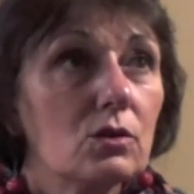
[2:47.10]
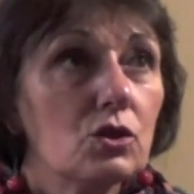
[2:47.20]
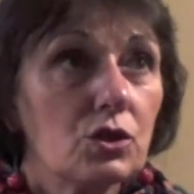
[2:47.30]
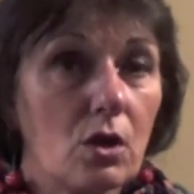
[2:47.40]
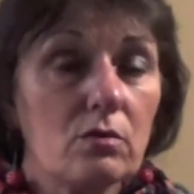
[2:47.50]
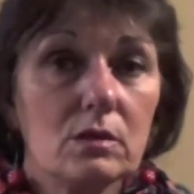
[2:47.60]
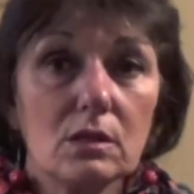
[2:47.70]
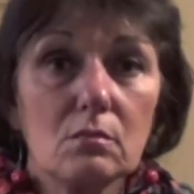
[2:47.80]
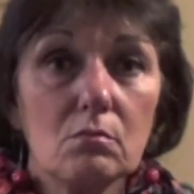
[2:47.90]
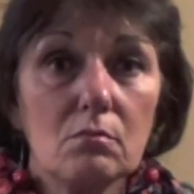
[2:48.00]

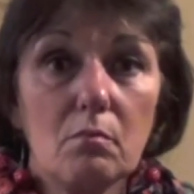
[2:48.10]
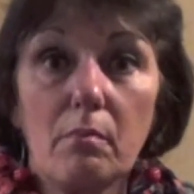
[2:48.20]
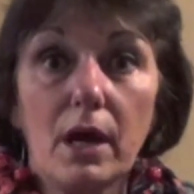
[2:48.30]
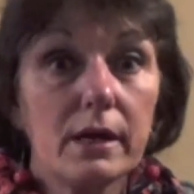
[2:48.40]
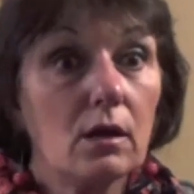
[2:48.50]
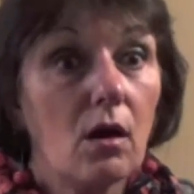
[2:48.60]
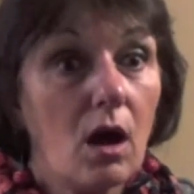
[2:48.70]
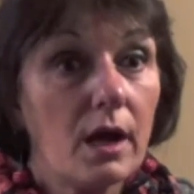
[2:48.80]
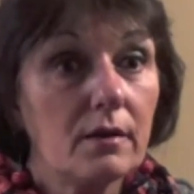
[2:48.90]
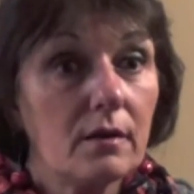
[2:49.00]
chosen by
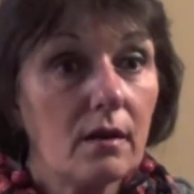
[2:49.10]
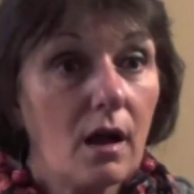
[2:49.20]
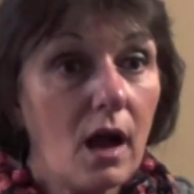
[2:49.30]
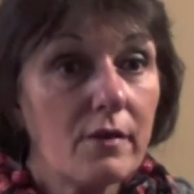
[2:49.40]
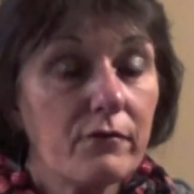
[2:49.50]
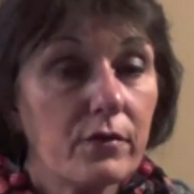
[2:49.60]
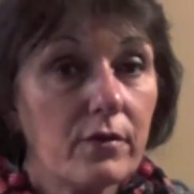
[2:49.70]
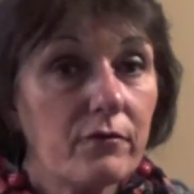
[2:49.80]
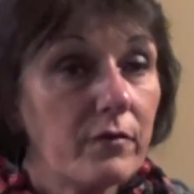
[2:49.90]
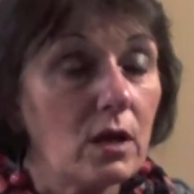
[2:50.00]
God. I
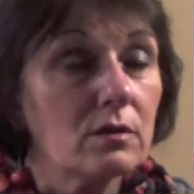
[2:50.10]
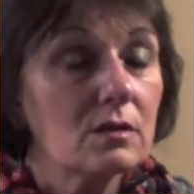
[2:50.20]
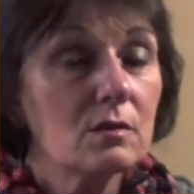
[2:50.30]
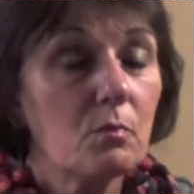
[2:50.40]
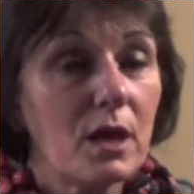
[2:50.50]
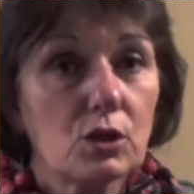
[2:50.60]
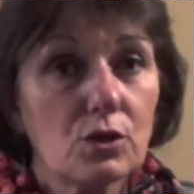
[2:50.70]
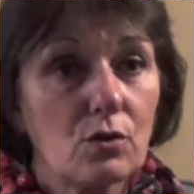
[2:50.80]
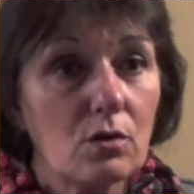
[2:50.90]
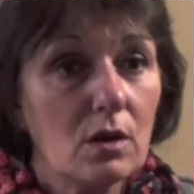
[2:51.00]
felt
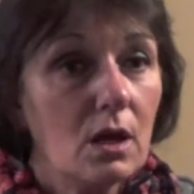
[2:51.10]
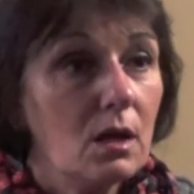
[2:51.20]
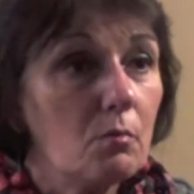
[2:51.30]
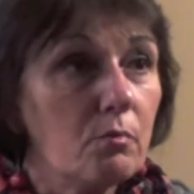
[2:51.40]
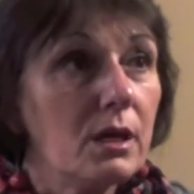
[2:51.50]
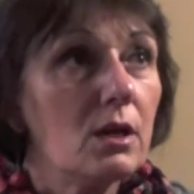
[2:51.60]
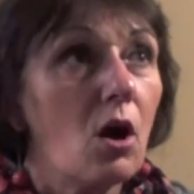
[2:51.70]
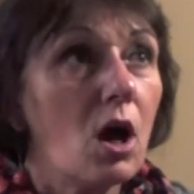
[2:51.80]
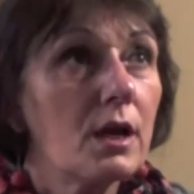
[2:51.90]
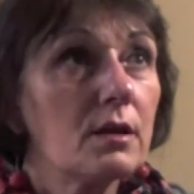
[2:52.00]
special
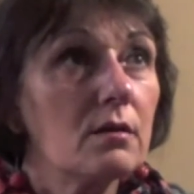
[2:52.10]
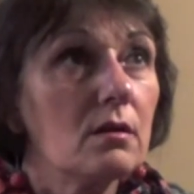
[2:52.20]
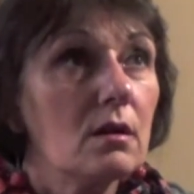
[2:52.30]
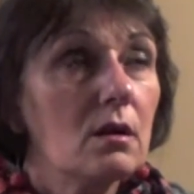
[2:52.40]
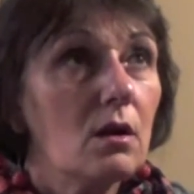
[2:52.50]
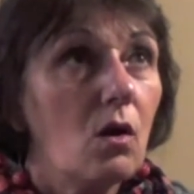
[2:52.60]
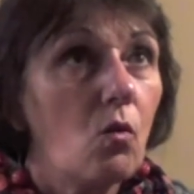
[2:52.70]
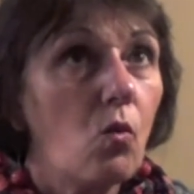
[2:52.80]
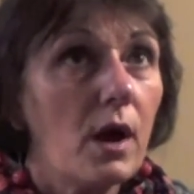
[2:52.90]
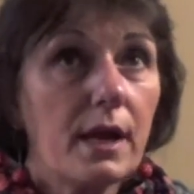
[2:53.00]
beyond
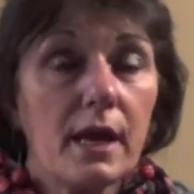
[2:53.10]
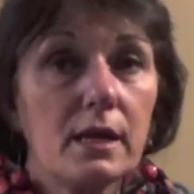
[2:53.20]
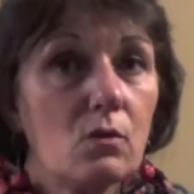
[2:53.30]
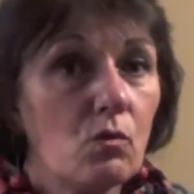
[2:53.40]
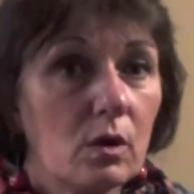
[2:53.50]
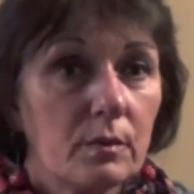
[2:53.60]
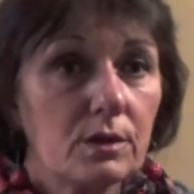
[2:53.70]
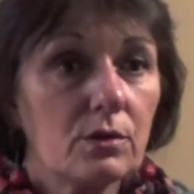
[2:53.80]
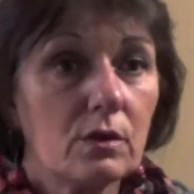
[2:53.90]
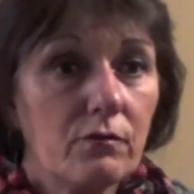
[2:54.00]
what any woman
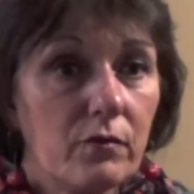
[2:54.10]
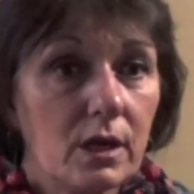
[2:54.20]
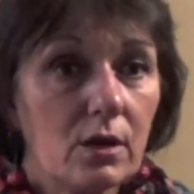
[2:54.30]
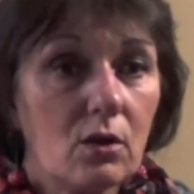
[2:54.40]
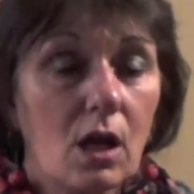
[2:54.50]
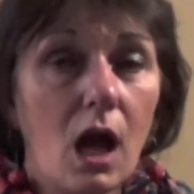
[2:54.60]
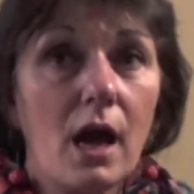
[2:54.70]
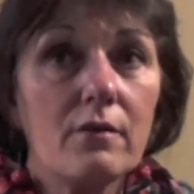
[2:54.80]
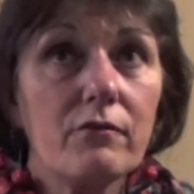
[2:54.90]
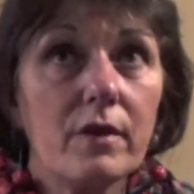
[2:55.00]
could feel.
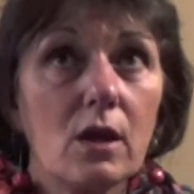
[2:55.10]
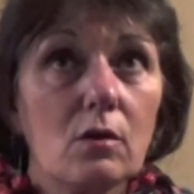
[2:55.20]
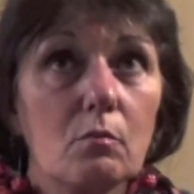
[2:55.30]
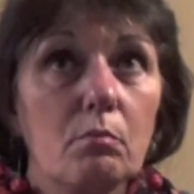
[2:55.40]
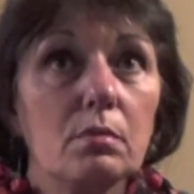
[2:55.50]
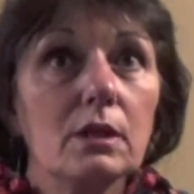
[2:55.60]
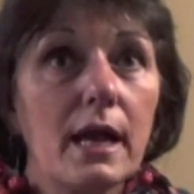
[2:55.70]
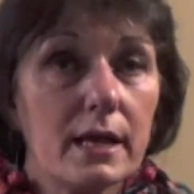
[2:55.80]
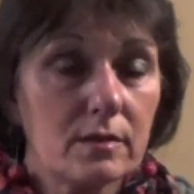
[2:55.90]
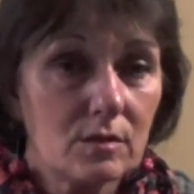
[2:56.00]
I felt
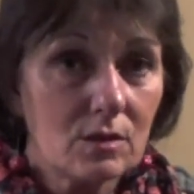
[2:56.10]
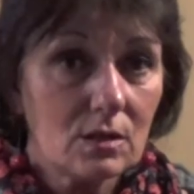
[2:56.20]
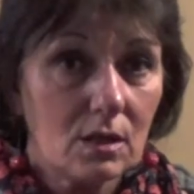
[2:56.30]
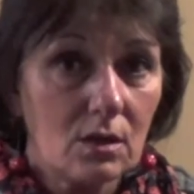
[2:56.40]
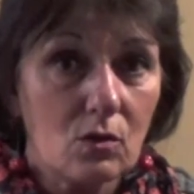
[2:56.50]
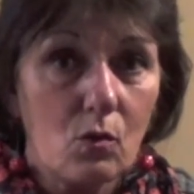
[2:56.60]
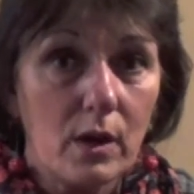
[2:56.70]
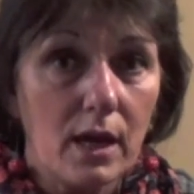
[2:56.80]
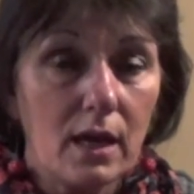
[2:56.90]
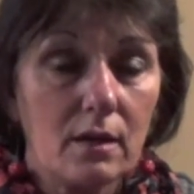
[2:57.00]
blessed in a
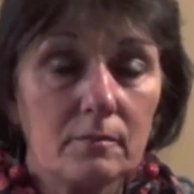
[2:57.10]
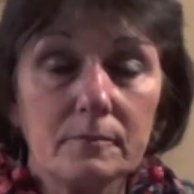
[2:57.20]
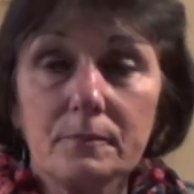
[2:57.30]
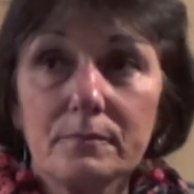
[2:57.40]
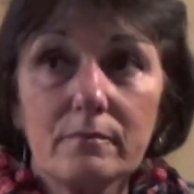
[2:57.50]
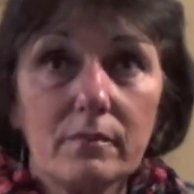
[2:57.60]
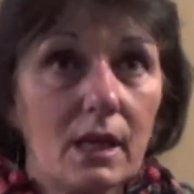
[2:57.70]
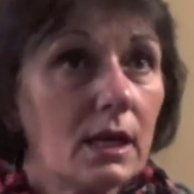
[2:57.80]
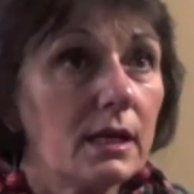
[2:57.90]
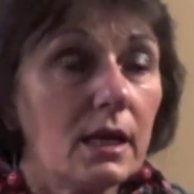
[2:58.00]
way
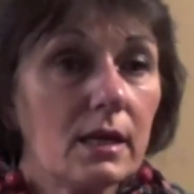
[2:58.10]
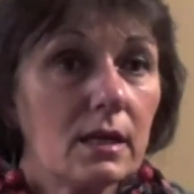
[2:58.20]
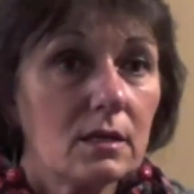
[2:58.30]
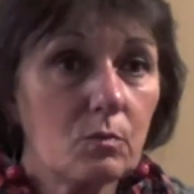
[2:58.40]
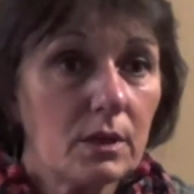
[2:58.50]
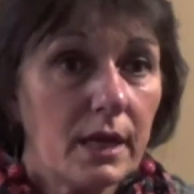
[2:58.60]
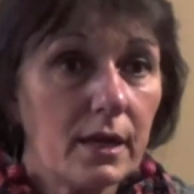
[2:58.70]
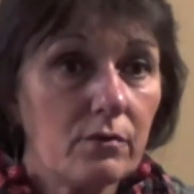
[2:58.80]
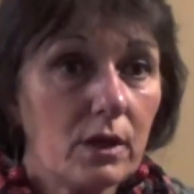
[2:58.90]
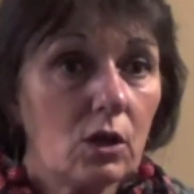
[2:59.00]
that I can't
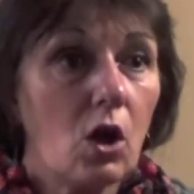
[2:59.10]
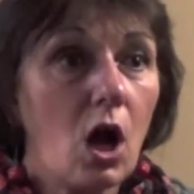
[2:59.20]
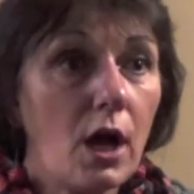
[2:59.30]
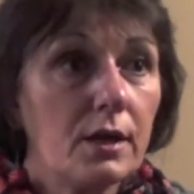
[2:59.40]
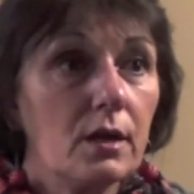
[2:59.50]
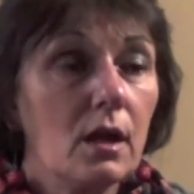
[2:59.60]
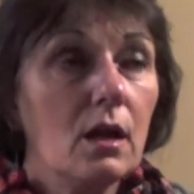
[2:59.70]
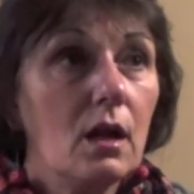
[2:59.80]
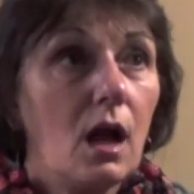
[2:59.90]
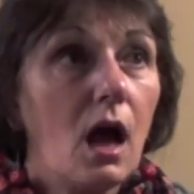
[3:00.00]
explain, that God
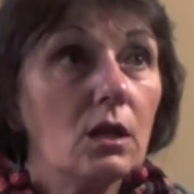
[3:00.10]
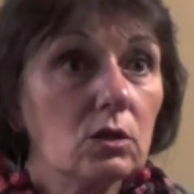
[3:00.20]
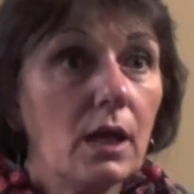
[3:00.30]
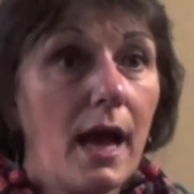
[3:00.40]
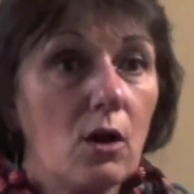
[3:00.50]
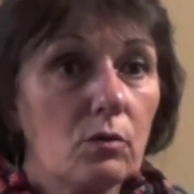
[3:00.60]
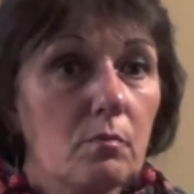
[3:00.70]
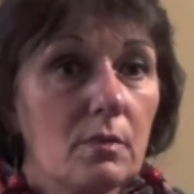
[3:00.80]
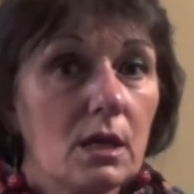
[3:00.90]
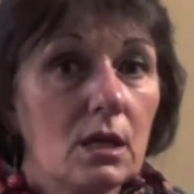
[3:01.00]
allowed
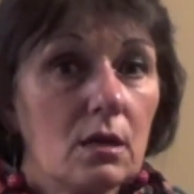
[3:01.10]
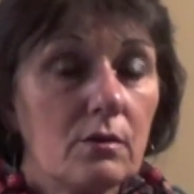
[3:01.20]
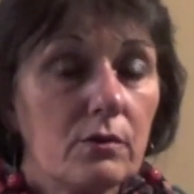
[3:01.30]
me